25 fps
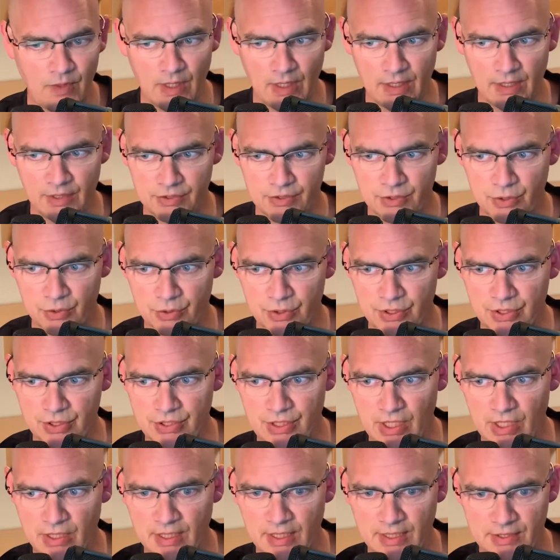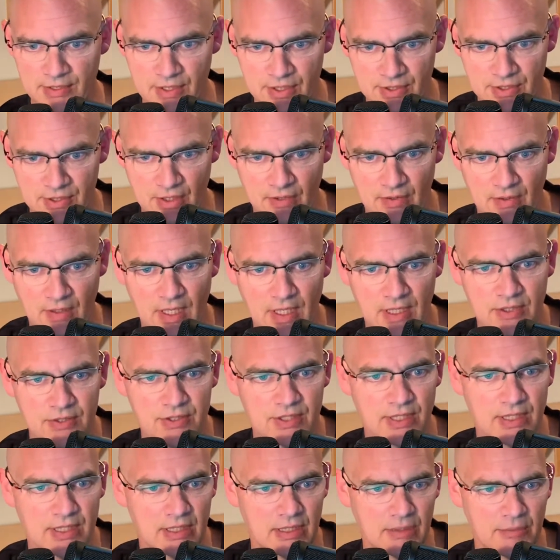And so she's on
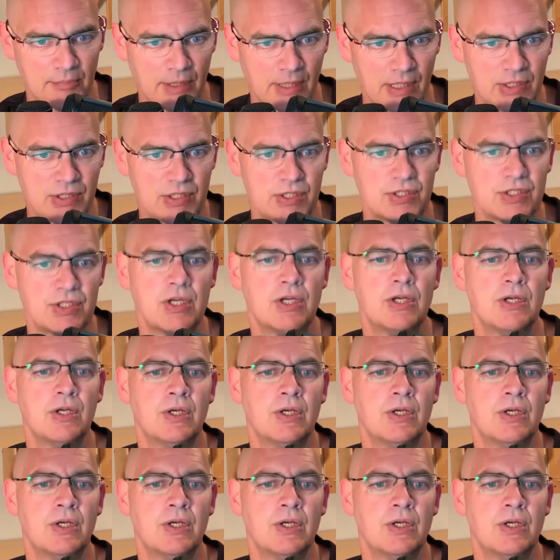SSRIs, antidepressants,